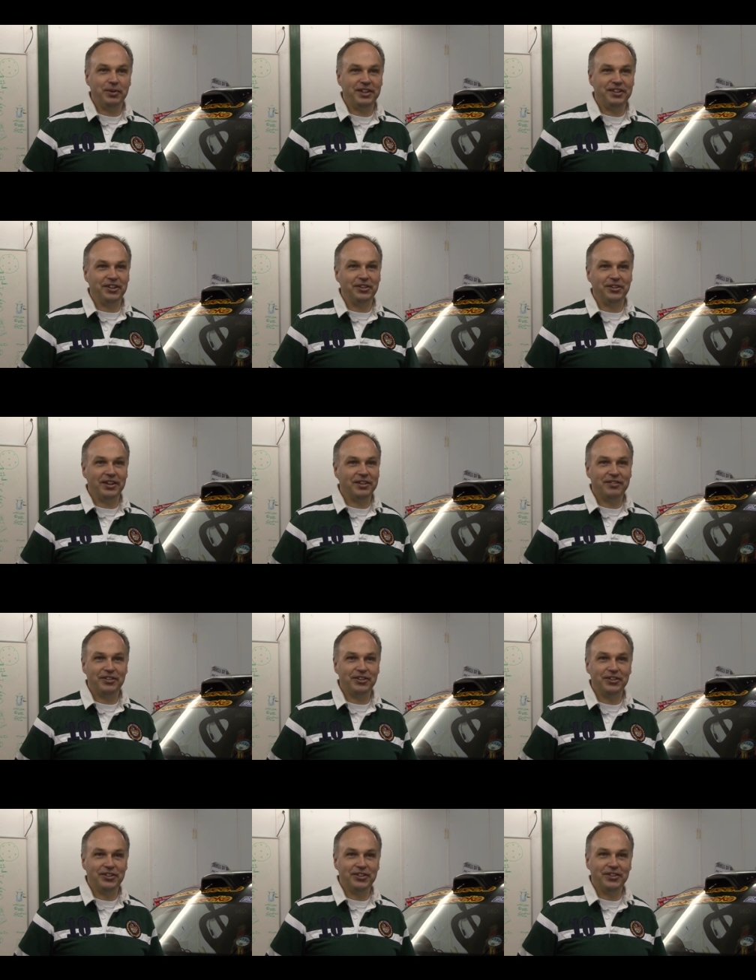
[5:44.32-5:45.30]
we do out of
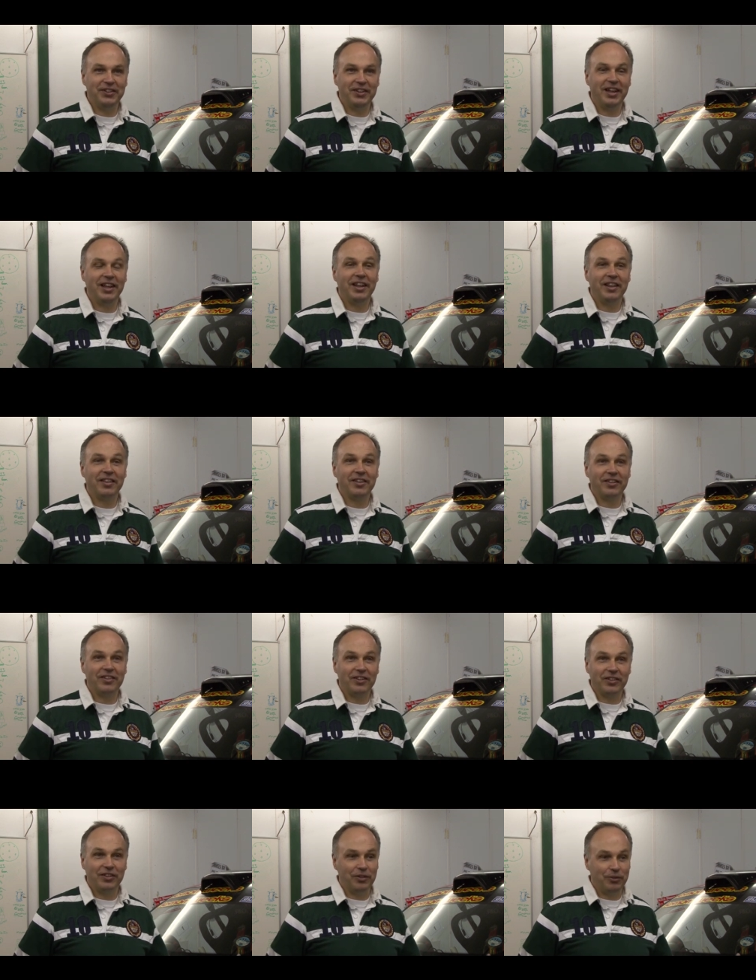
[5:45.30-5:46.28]
doing the,
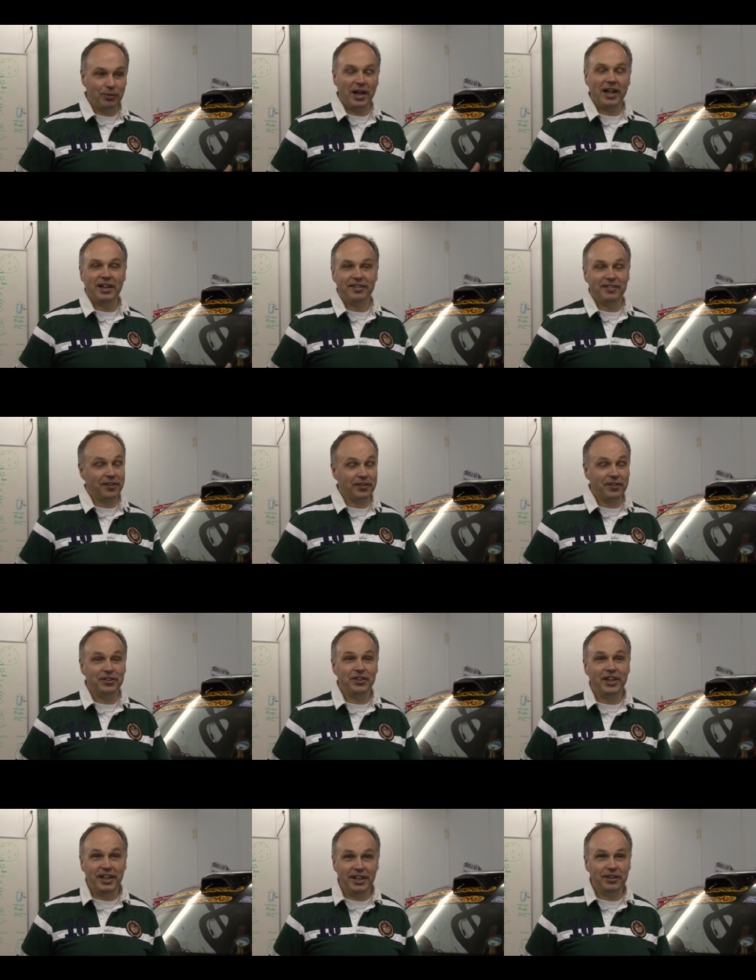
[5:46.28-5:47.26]
the rallies like the
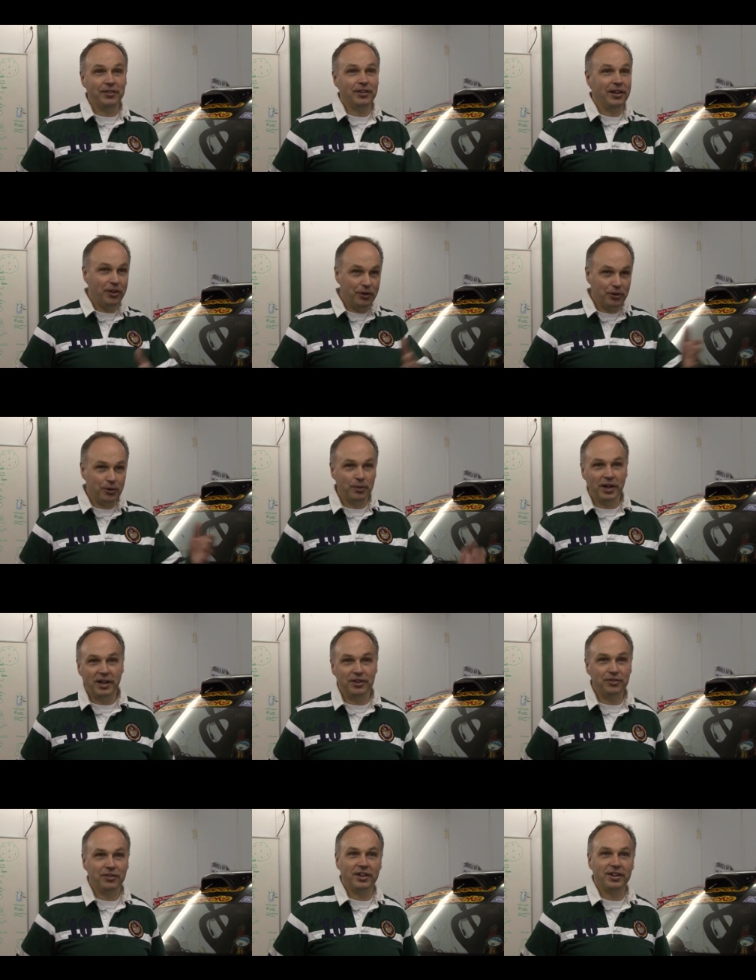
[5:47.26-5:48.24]
Dean and the local
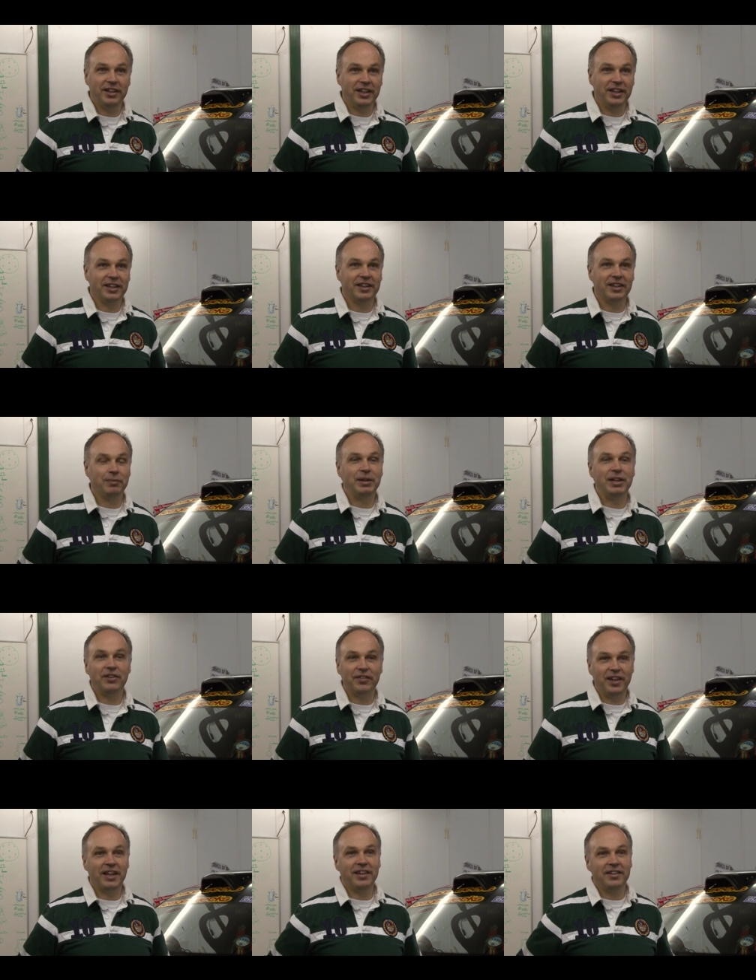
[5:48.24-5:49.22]
rallies around here. I mean,
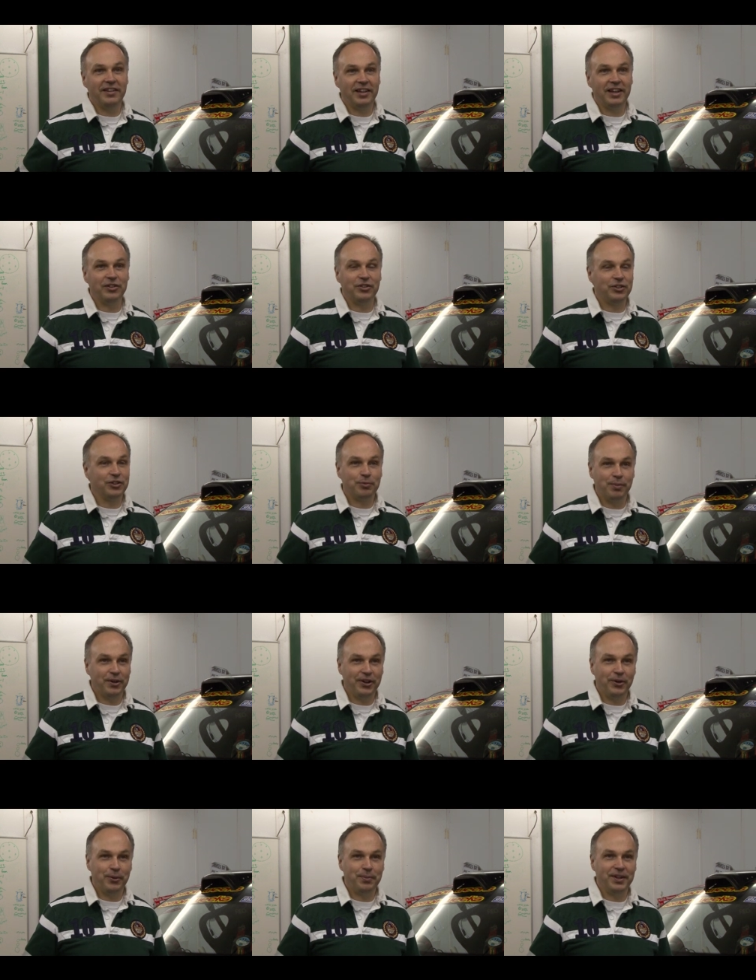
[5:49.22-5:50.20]
at the end of the day, it's just my
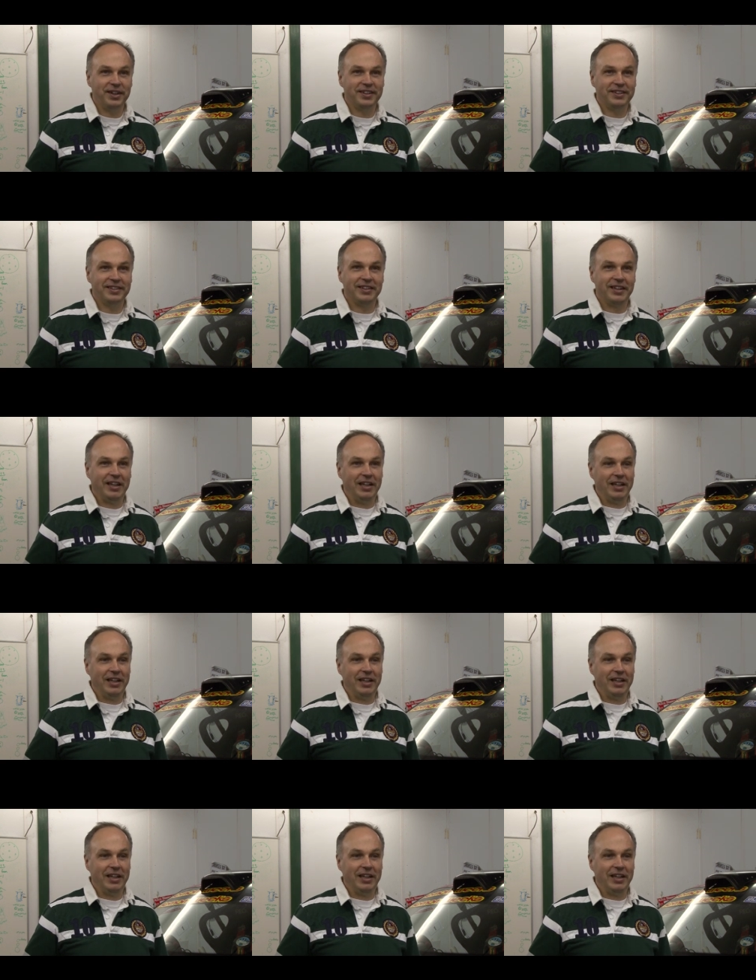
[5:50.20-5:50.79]
hobby, and